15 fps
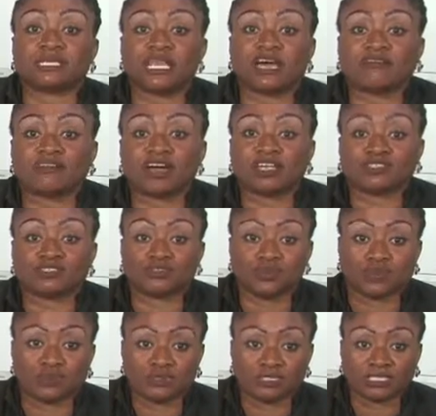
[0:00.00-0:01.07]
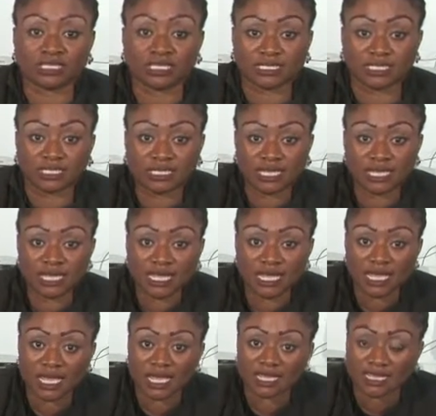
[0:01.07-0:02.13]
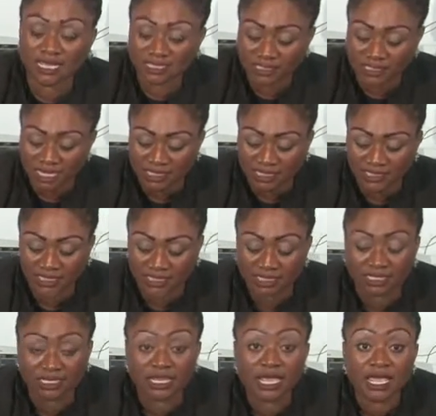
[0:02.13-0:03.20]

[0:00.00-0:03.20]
lavage solution, and then suction